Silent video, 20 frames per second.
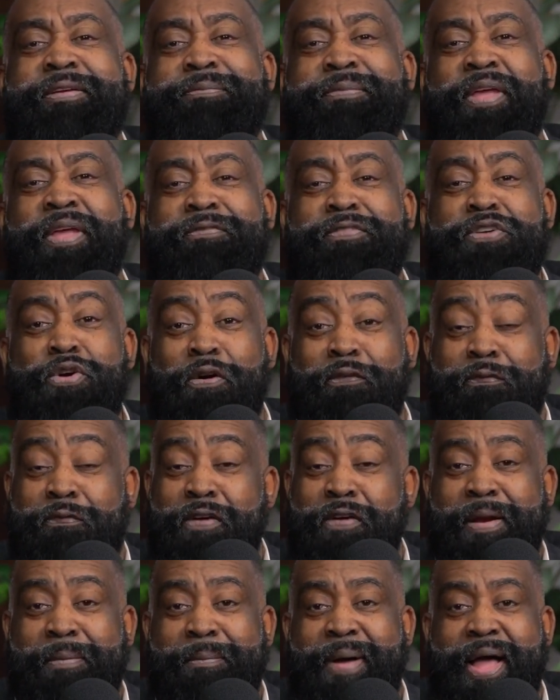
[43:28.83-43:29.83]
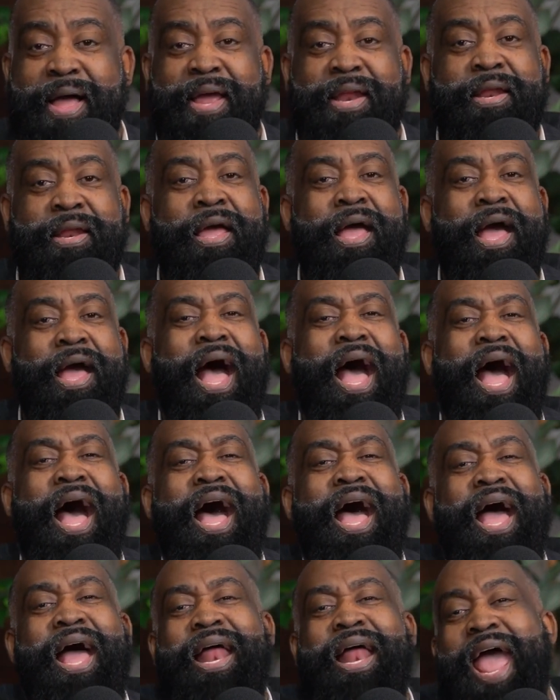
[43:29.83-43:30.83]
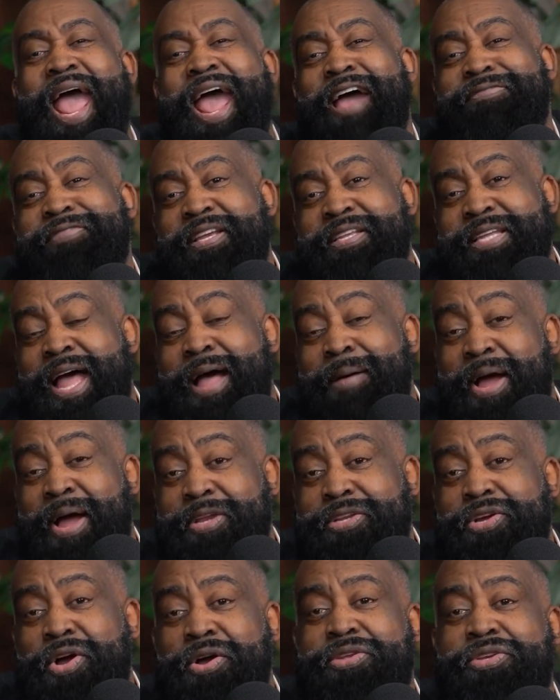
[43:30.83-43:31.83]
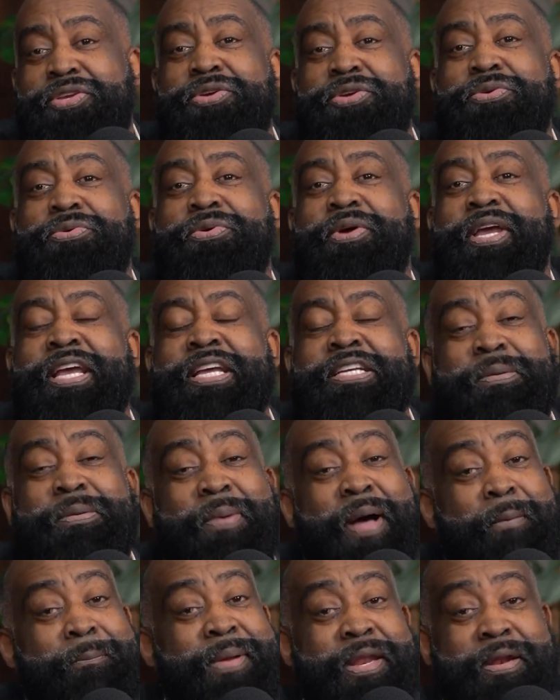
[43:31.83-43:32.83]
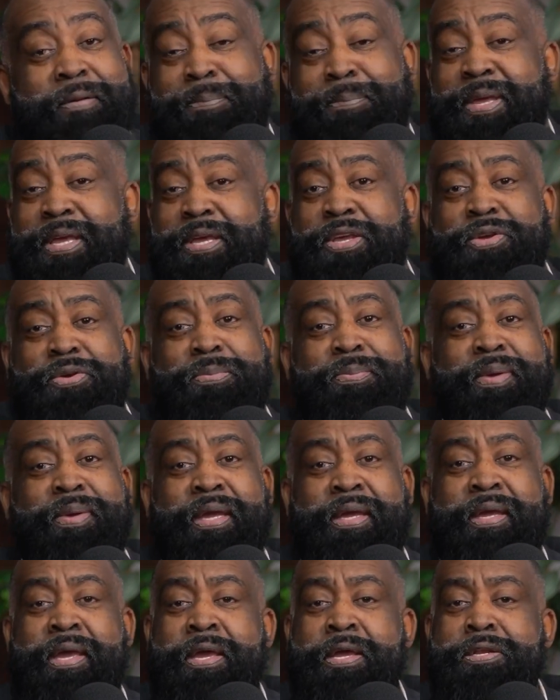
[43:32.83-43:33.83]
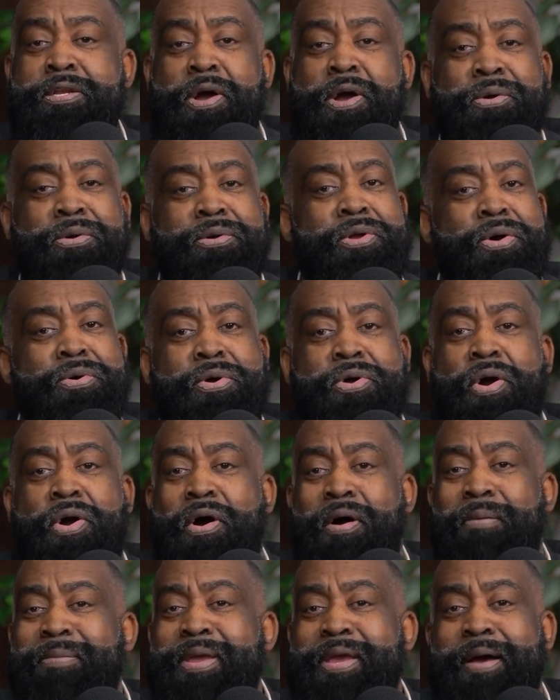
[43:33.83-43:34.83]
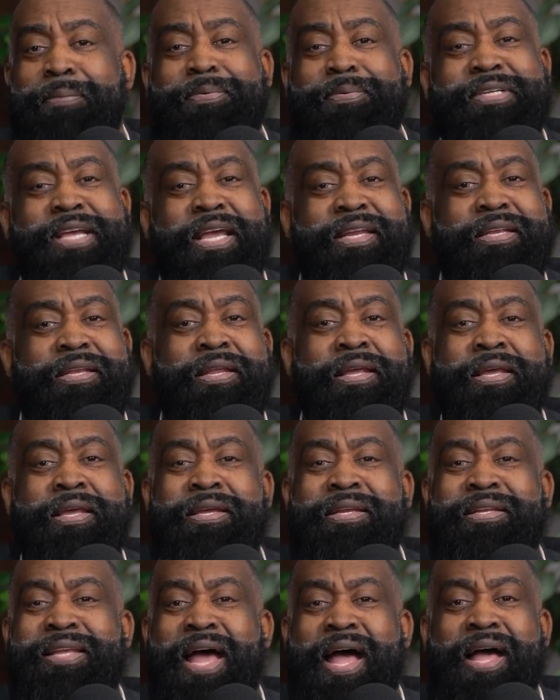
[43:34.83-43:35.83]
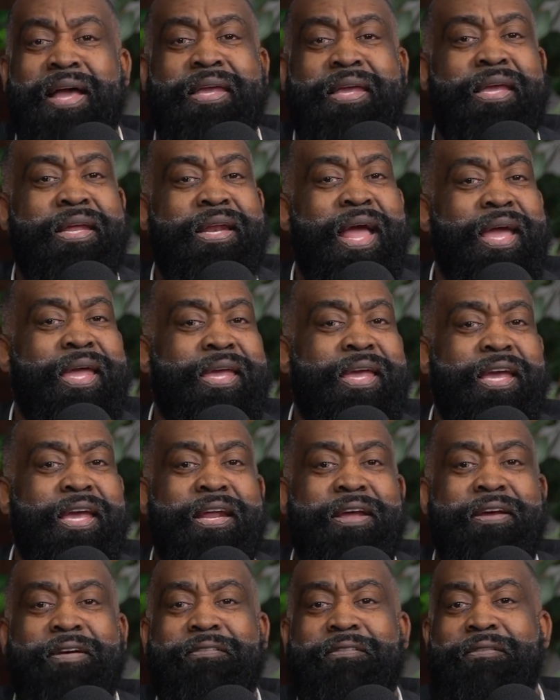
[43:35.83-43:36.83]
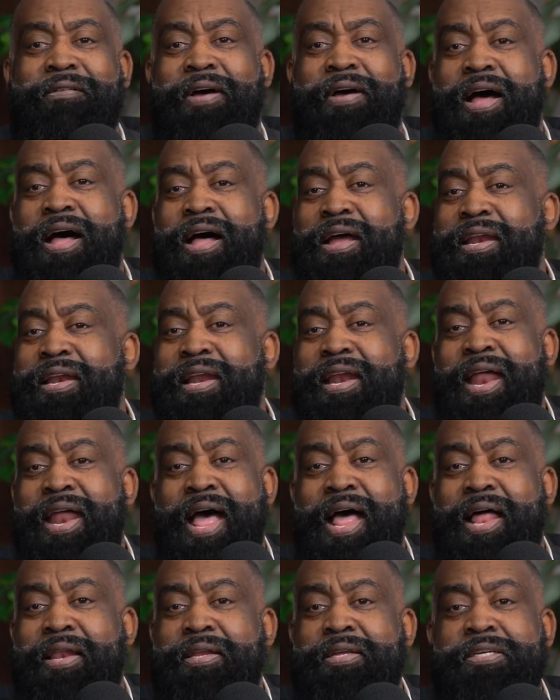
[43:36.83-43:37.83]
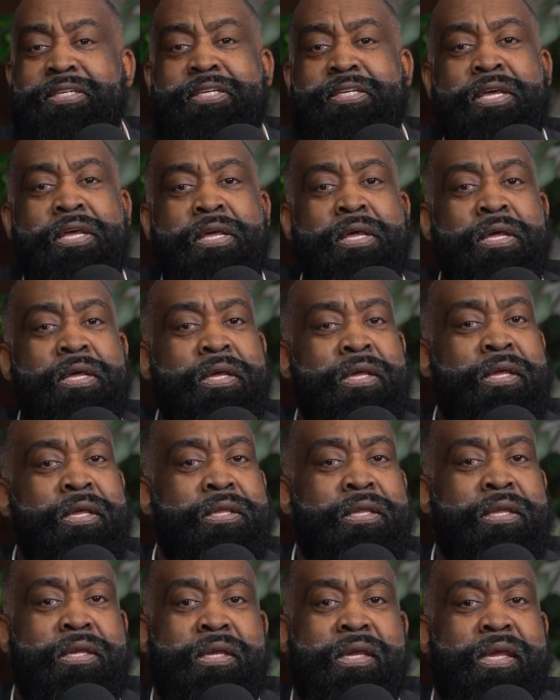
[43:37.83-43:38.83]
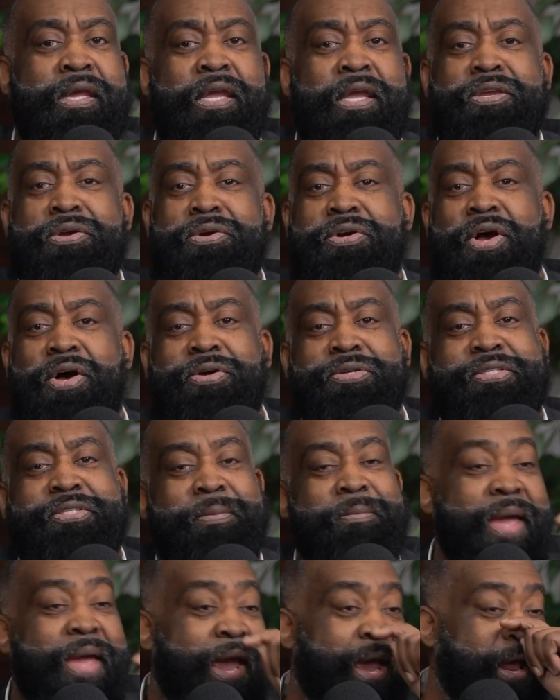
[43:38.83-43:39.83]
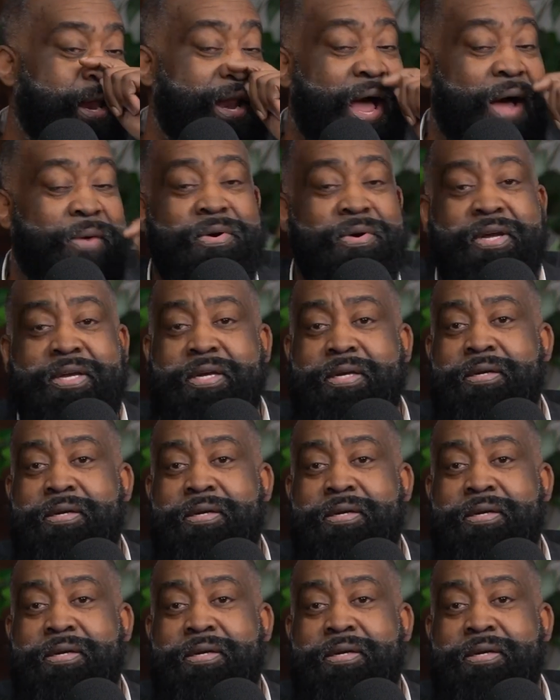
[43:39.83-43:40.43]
if you're a friend of mine, half the time I talk to you, it's about being a PQB. Don't call me up and say, Doc, can I get $100? Can you co-sign? Man, I will